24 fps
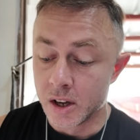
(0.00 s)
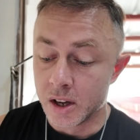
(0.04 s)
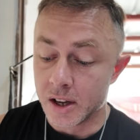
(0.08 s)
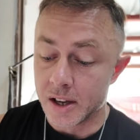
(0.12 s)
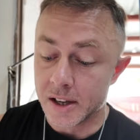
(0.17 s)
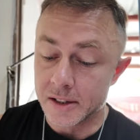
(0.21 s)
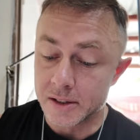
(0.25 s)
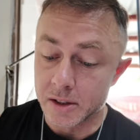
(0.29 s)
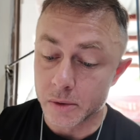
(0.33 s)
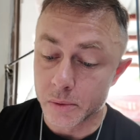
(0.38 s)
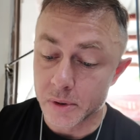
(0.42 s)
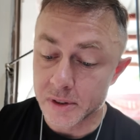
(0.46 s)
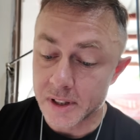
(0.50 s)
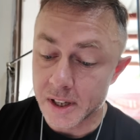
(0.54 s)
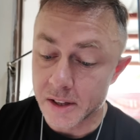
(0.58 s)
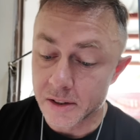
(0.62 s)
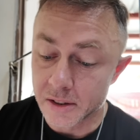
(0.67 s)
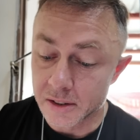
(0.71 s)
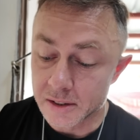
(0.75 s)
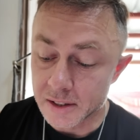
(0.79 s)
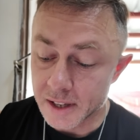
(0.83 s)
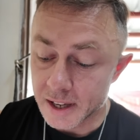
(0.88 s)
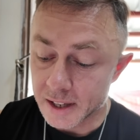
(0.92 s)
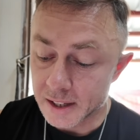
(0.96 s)
And so what that
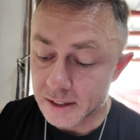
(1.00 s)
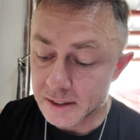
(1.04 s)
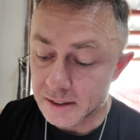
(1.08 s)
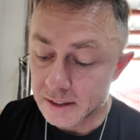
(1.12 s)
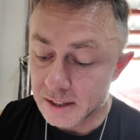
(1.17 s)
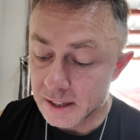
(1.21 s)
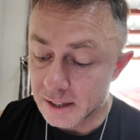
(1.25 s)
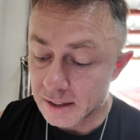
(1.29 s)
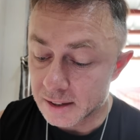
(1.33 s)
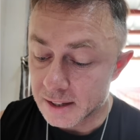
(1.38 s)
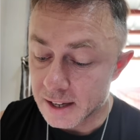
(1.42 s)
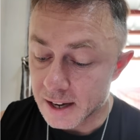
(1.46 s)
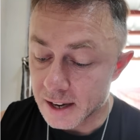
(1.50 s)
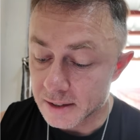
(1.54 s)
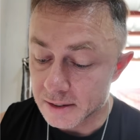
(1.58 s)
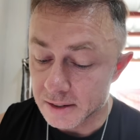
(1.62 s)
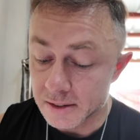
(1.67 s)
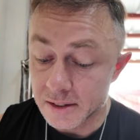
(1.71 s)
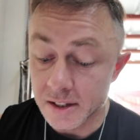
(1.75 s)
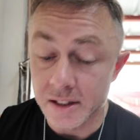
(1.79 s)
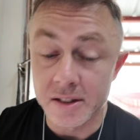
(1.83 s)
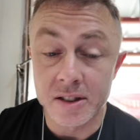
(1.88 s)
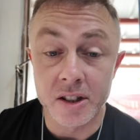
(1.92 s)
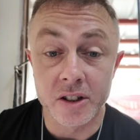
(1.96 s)
looks like is
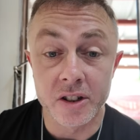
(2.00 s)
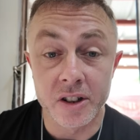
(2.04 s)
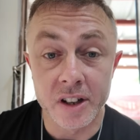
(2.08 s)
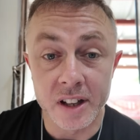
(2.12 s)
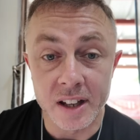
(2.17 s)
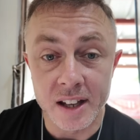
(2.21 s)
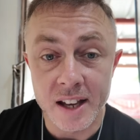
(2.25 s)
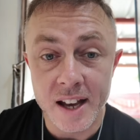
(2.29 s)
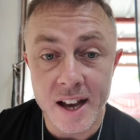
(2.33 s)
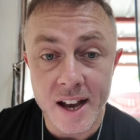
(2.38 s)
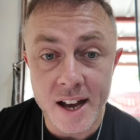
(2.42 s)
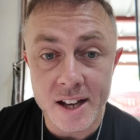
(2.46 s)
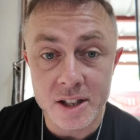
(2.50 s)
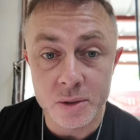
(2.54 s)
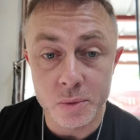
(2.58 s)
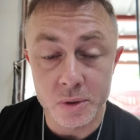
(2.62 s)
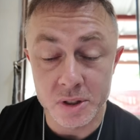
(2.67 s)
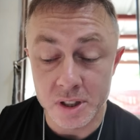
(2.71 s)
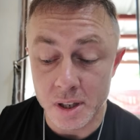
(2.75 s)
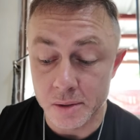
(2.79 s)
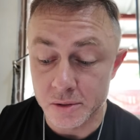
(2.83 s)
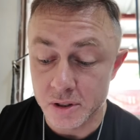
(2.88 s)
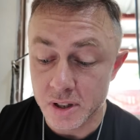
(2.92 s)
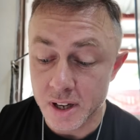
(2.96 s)
$10,600 in cash,
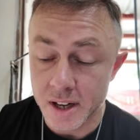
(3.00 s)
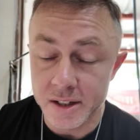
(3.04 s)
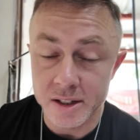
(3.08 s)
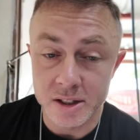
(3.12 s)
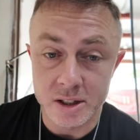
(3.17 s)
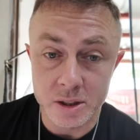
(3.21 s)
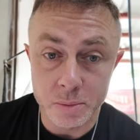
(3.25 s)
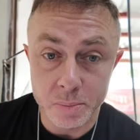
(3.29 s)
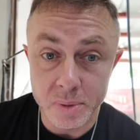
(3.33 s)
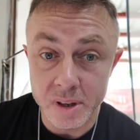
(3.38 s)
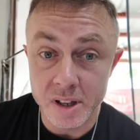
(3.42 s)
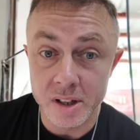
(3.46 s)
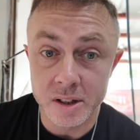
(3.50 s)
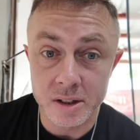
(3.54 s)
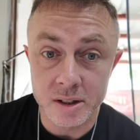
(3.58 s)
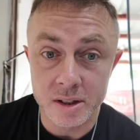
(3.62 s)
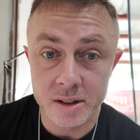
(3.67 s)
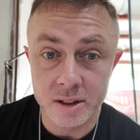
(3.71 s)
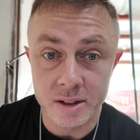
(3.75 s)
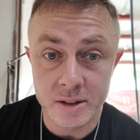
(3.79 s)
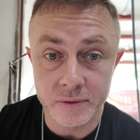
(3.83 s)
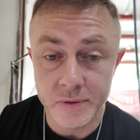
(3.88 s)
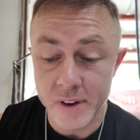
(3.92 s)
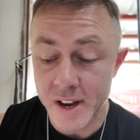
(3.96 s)
which I'm trying to spend
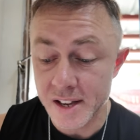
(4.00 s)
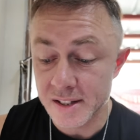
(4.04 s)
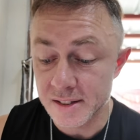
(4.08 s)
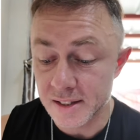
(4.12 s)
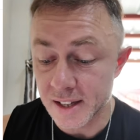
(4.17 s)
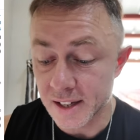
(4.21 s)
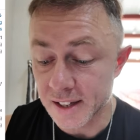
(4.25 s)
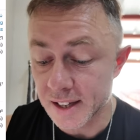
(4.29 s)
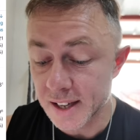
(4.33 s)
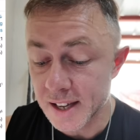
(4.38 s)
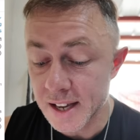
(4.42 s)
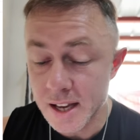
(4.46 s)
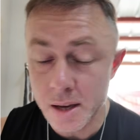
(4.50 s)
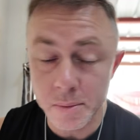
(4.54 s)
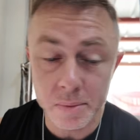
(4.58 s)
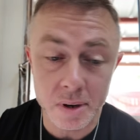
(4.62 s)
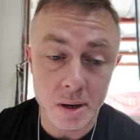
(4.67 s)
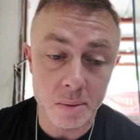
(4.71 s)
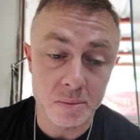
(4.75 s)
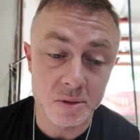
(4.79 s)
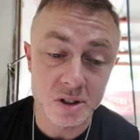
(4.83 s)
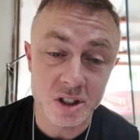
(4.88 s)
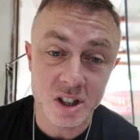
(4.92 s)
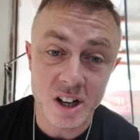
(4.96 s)
as fast as I can, but
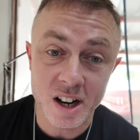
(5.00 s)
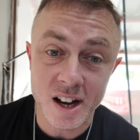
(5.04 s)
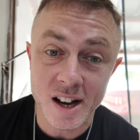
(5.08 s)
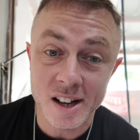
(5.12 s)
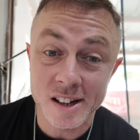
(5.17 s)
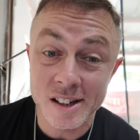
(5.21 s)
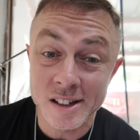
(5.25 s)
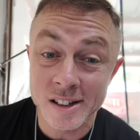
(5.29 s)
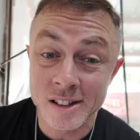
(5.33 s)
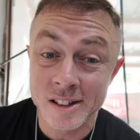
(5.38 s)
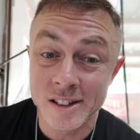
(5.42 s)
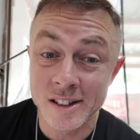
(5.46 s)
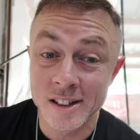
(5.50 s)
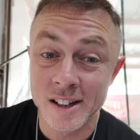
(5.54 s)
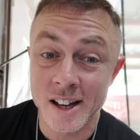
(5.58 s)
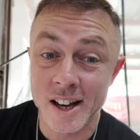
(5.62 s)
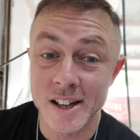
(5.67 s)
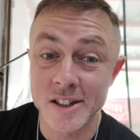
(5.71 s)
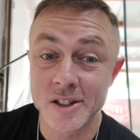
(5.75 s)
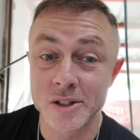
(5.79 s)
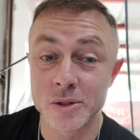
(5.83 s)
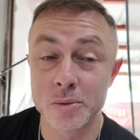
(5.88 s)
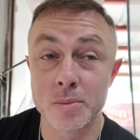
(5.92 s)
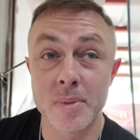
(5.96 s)
I'm trying
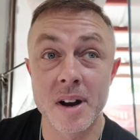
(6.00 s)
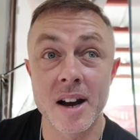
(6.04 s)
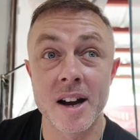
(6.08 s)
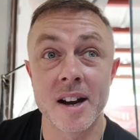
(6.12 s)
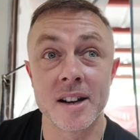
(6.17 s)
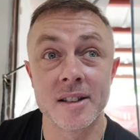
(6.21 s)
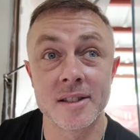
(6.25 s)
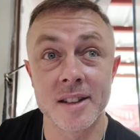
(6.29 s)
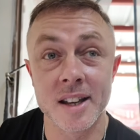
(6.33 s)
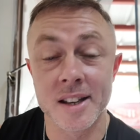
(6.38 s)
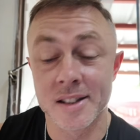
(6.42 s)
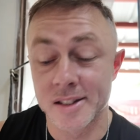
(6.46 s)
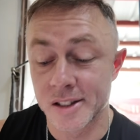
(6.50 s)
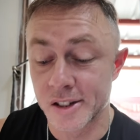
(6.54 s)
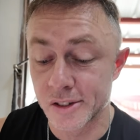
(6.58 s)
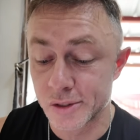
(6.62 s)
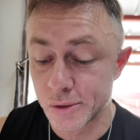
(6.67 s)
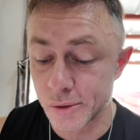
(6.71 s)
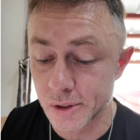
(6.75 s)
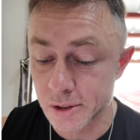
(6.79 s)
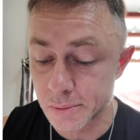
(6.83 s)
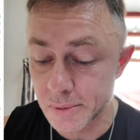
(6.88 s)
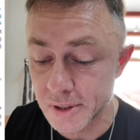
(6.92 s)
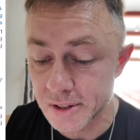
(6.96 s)
not to buy things that are
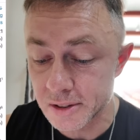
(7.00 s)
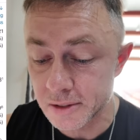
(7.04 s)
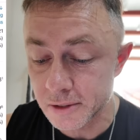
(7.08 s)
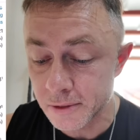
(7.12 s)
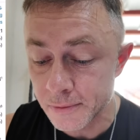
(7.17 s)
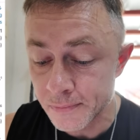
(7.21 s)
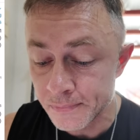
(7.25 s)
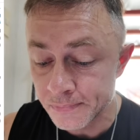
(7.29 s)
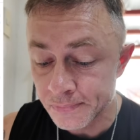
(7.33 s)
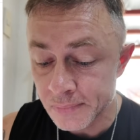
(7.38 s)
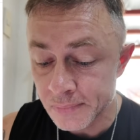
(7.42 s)
too expensive.